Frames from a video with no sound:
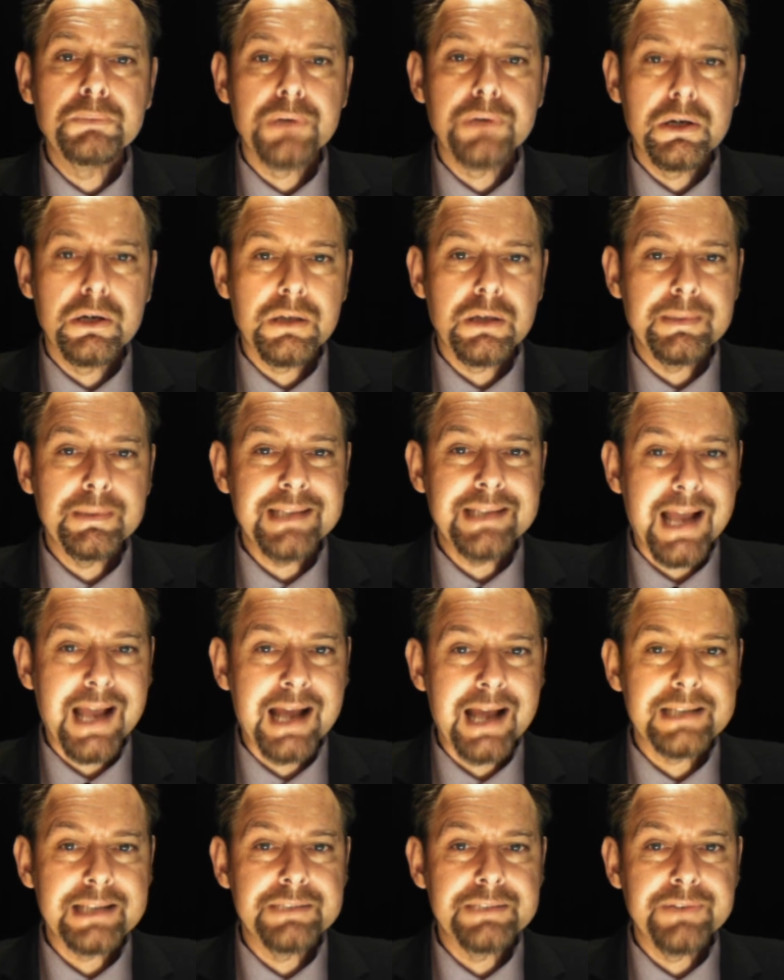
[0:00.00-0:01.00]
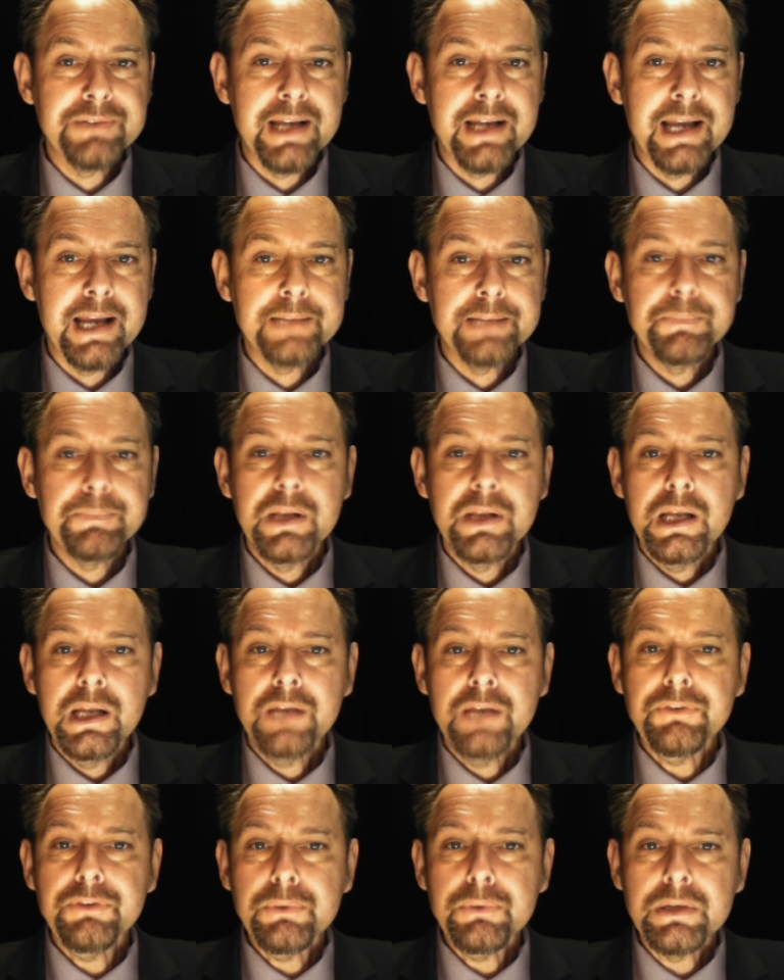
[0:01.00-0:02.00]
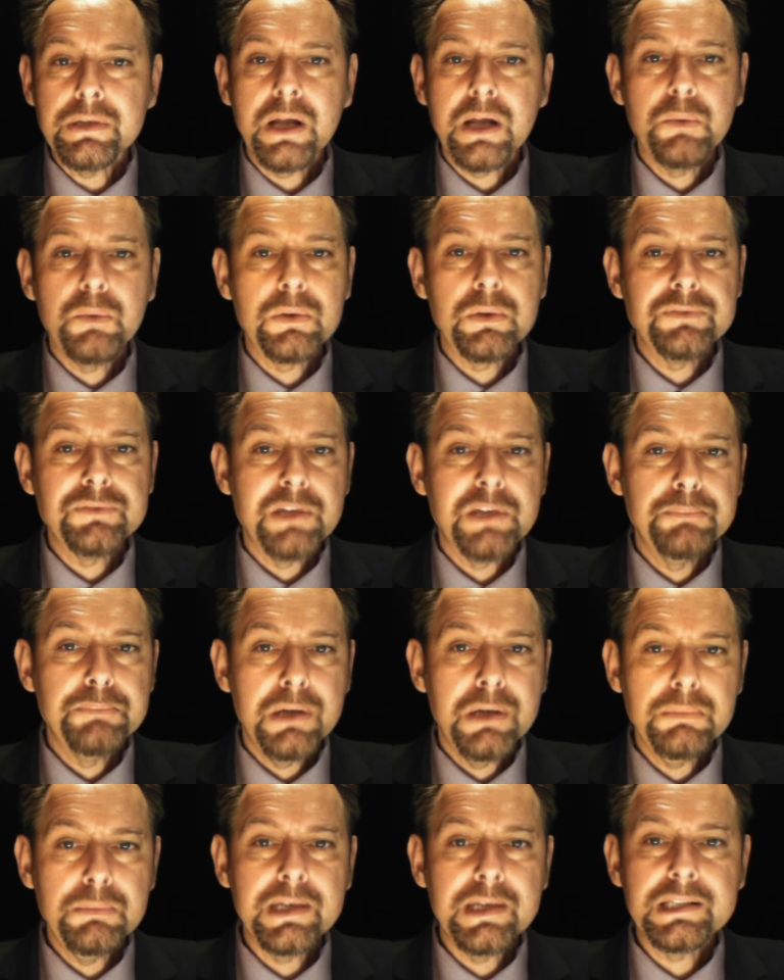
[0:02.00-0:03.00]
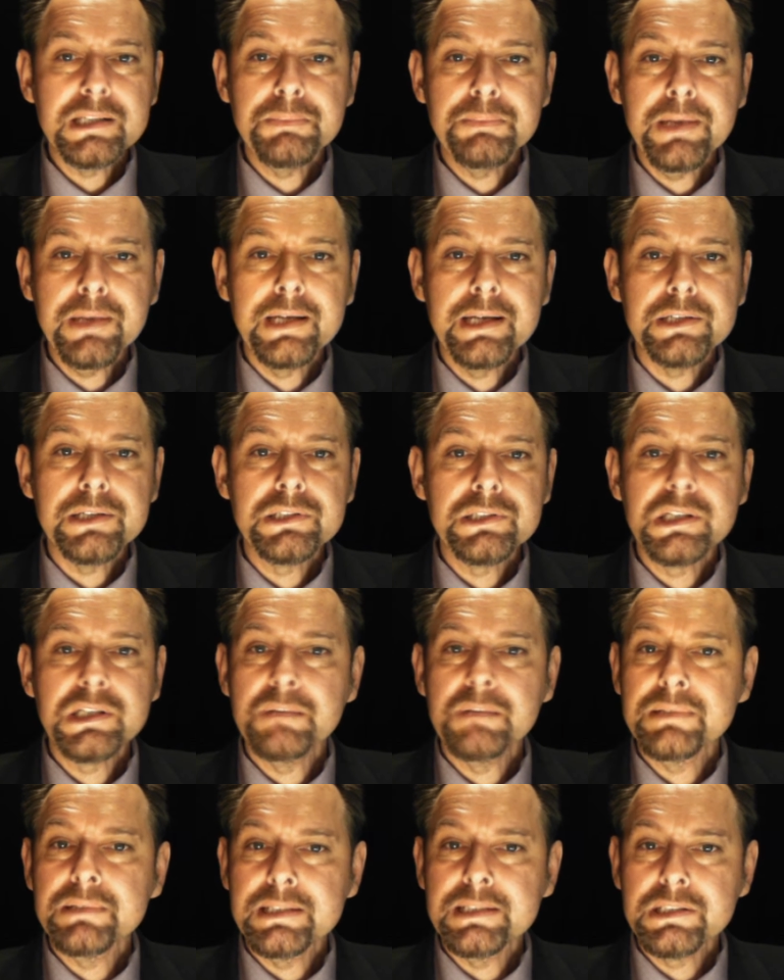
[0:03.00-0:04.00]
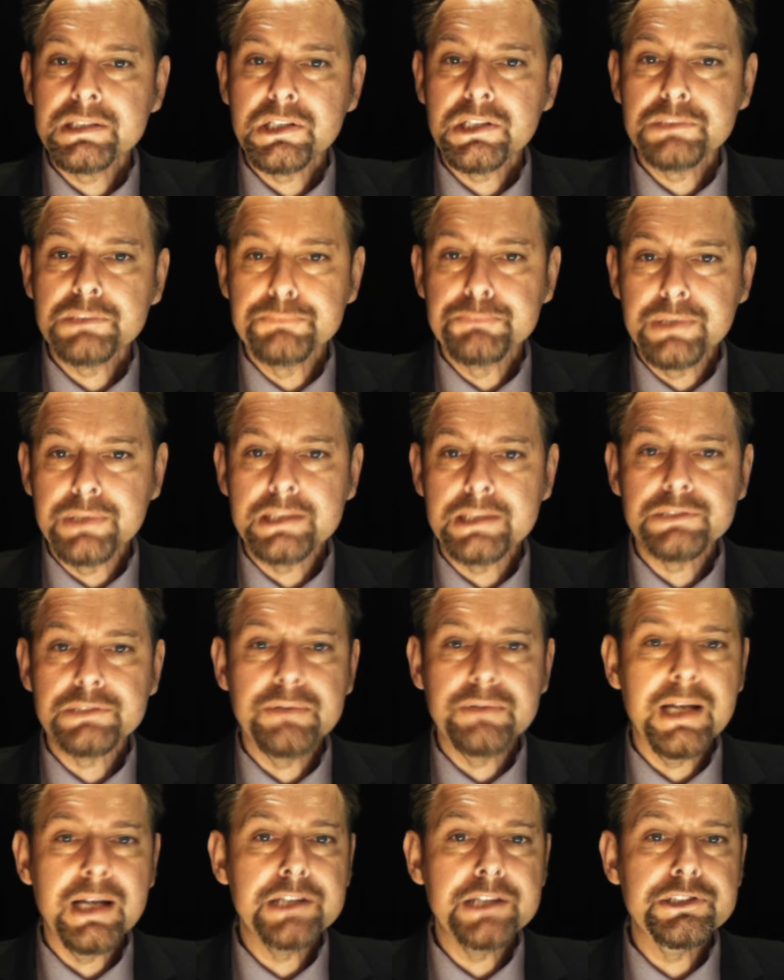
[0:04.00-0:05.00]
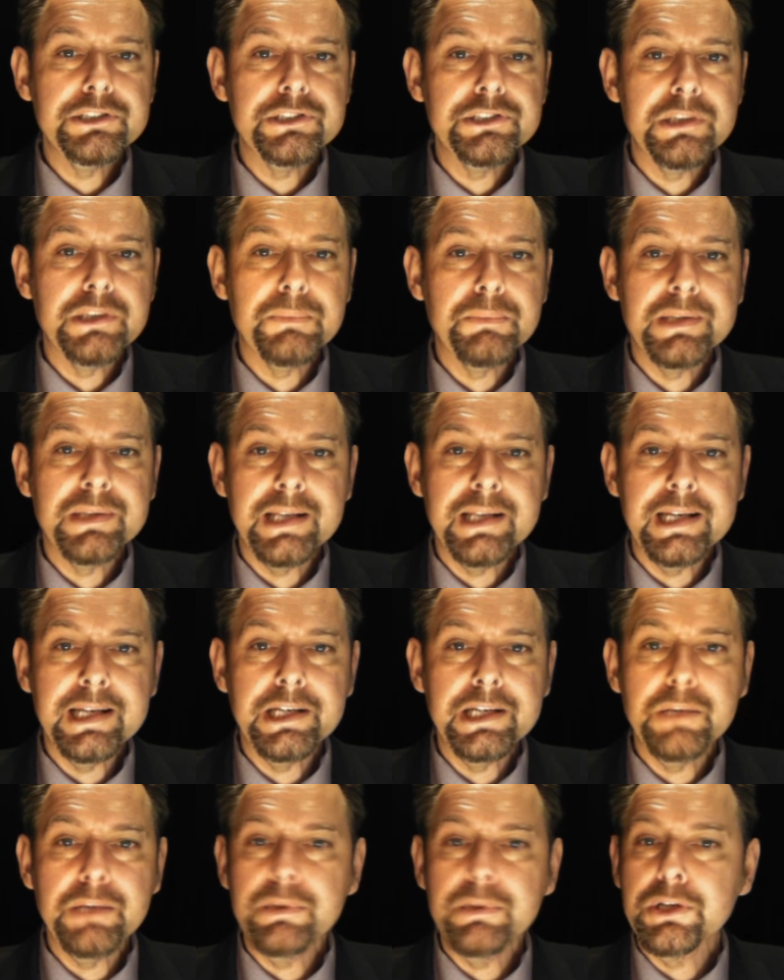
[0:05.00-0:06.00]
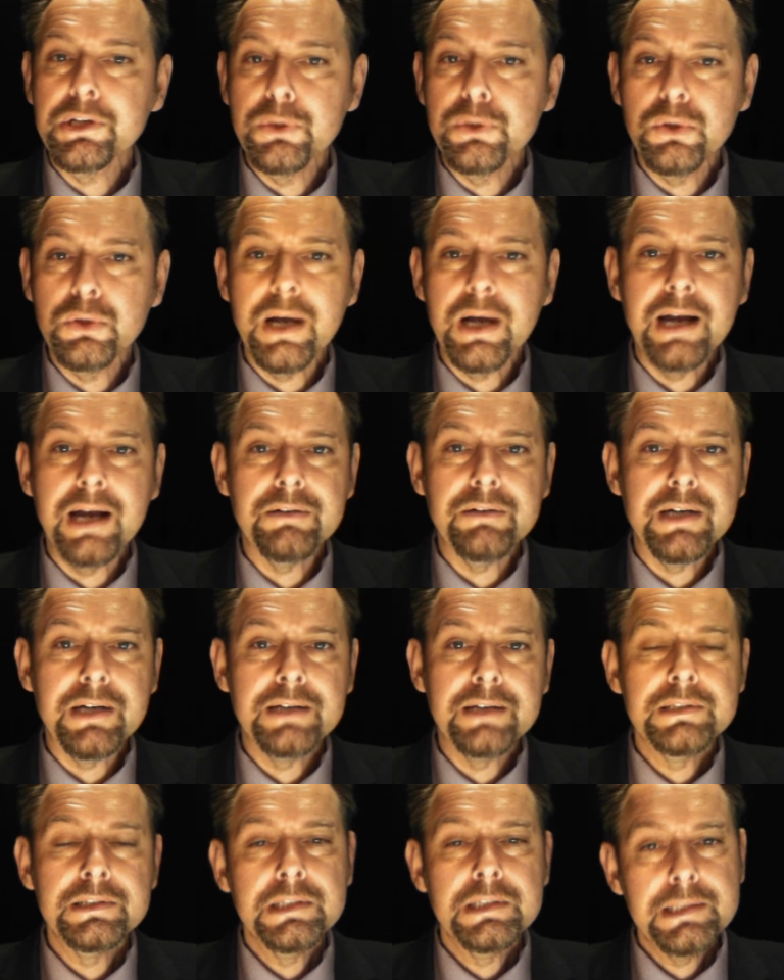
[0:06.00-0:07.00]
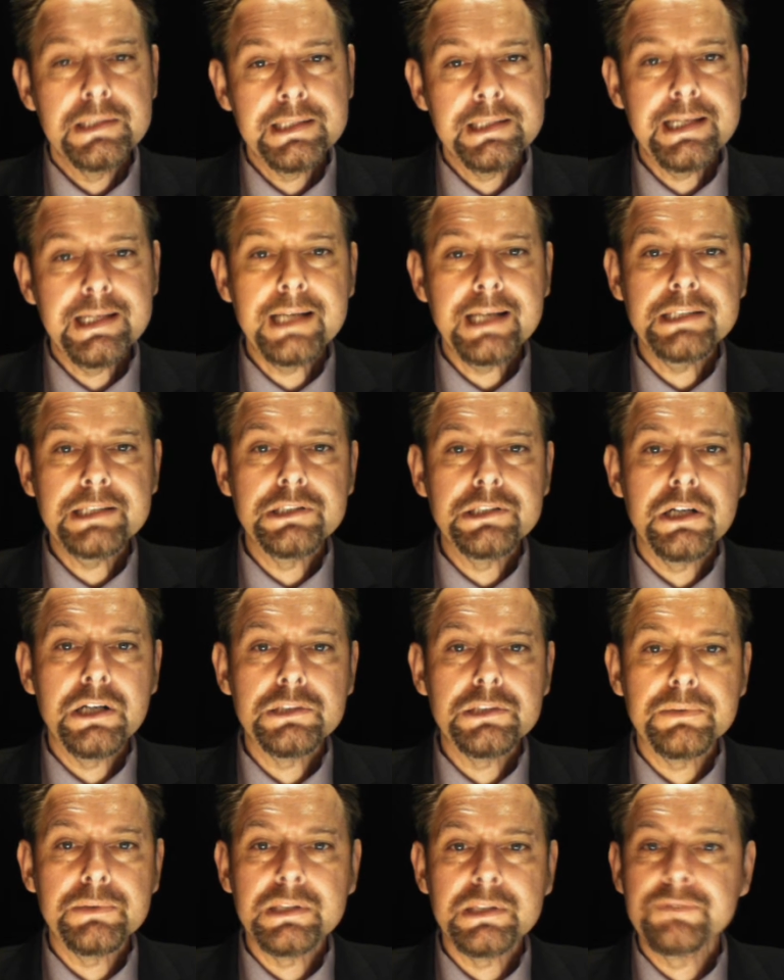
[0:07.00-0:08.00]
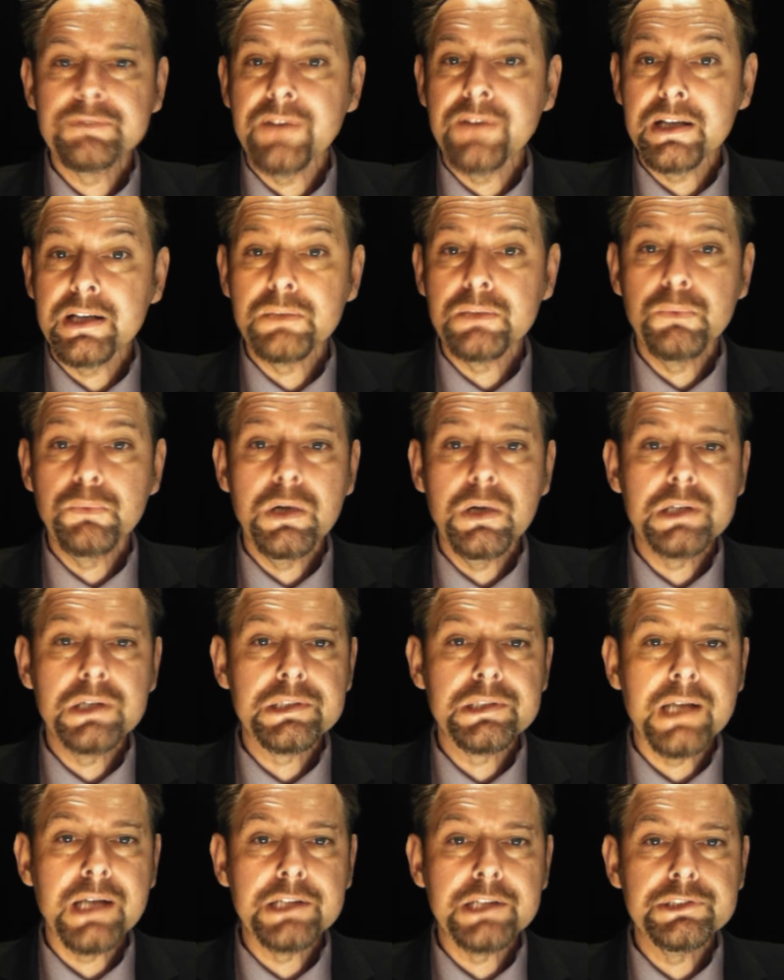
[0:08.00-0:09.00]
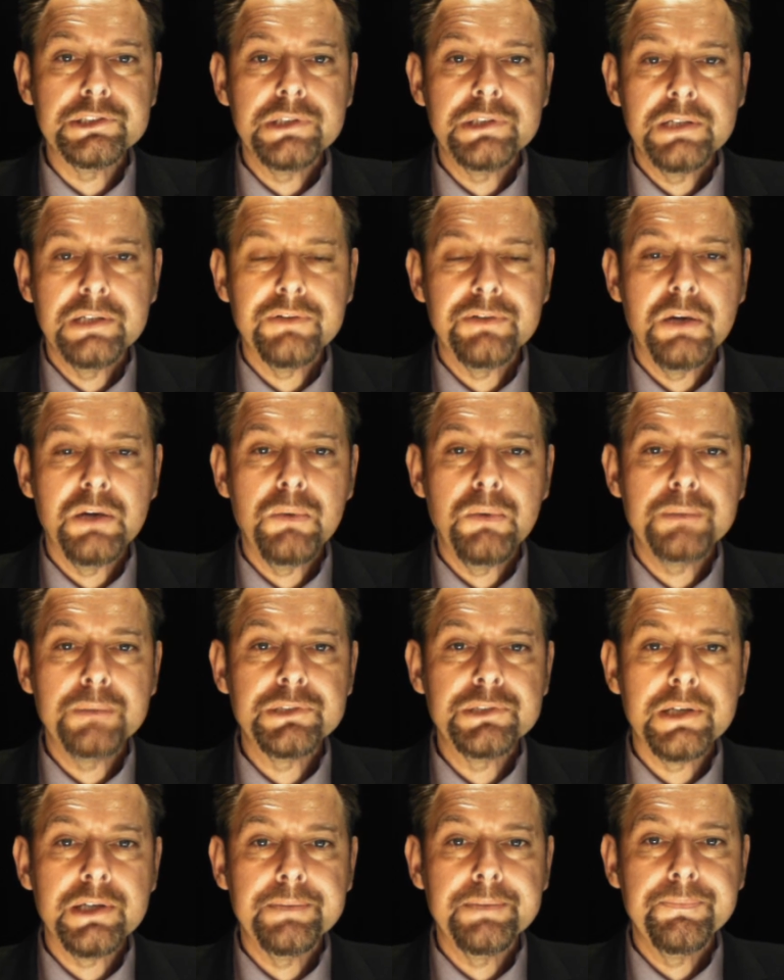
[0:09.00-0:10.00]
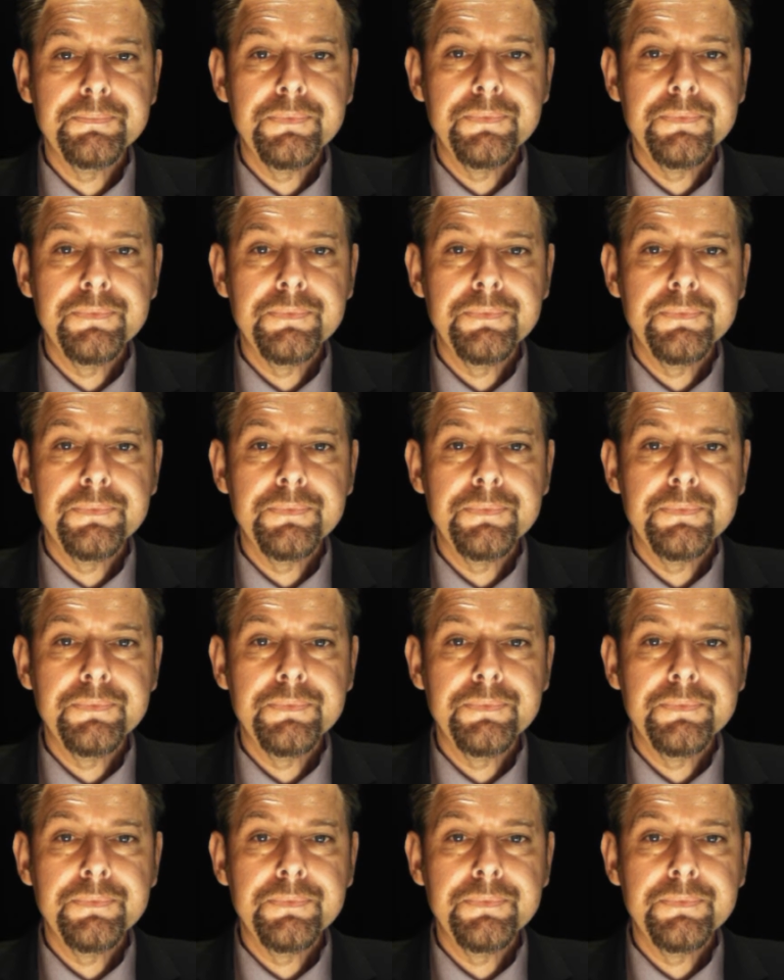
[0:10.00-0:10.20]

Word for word: programme is active again. If you would like one of our public speakers to come and discuss Britain's relationship with the EU in your area, then get in touch with us via the Word section of our website.